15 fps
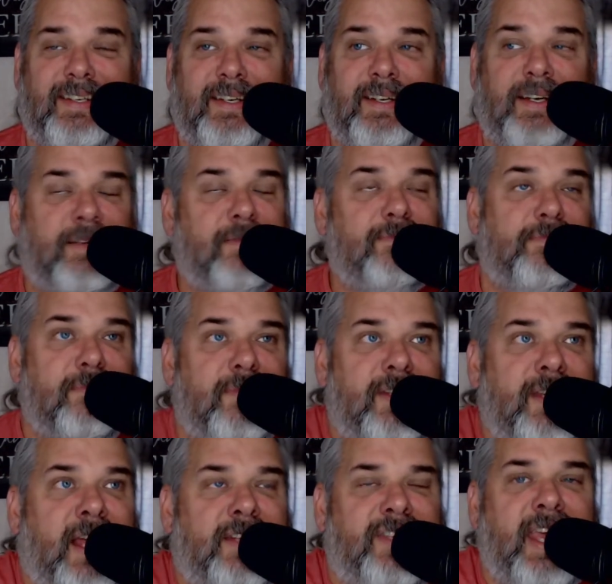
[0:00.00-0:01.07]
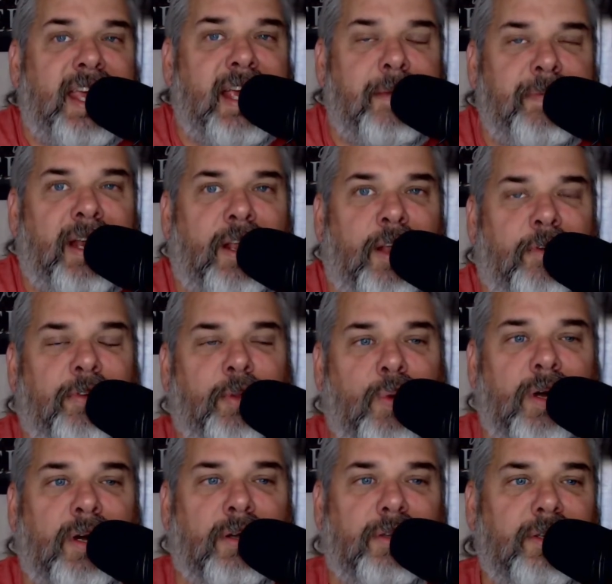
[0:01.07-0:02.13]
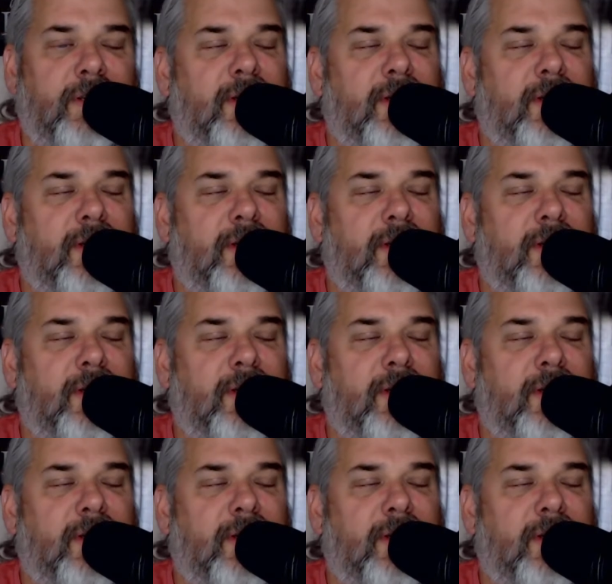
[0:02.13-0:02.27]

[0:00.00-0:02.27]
I'm not saying I've been all over the world,